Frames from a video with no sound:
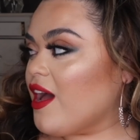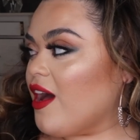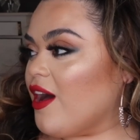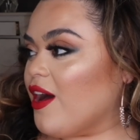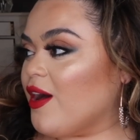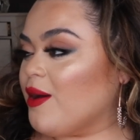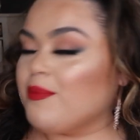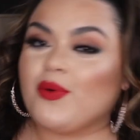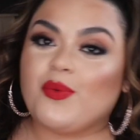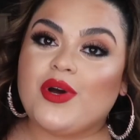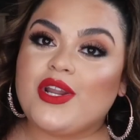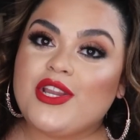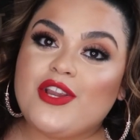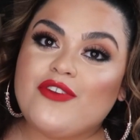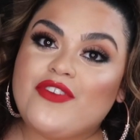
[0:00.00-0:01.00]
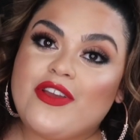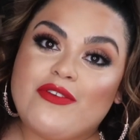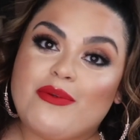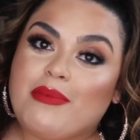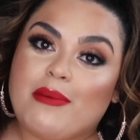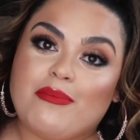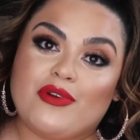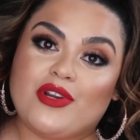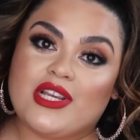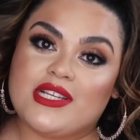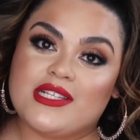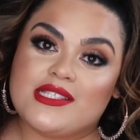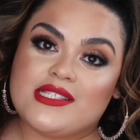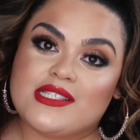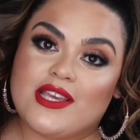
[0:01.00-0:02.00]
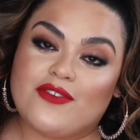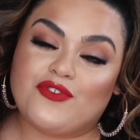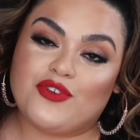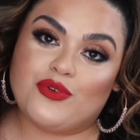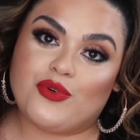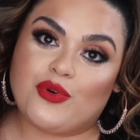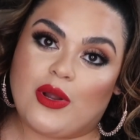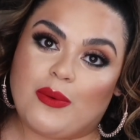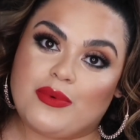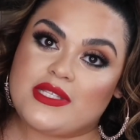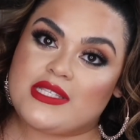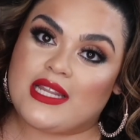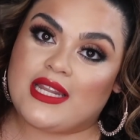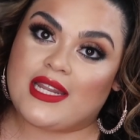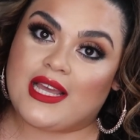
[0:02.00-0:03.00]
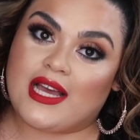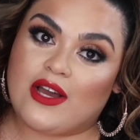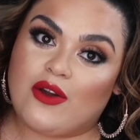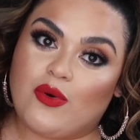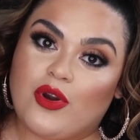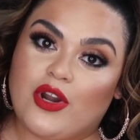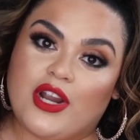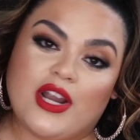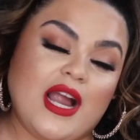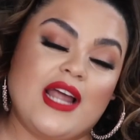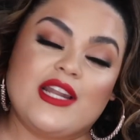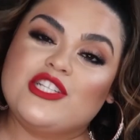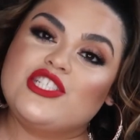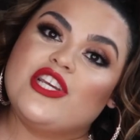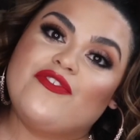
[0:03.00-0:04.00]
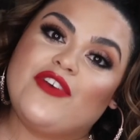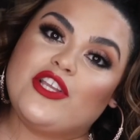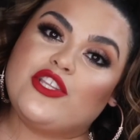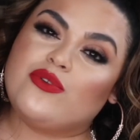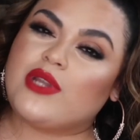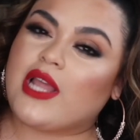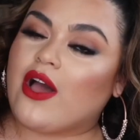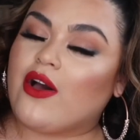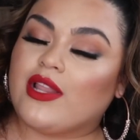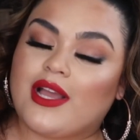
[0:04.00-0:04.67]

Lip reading: What are your favorite memories if you grew up with Selena, or how does she affect you now?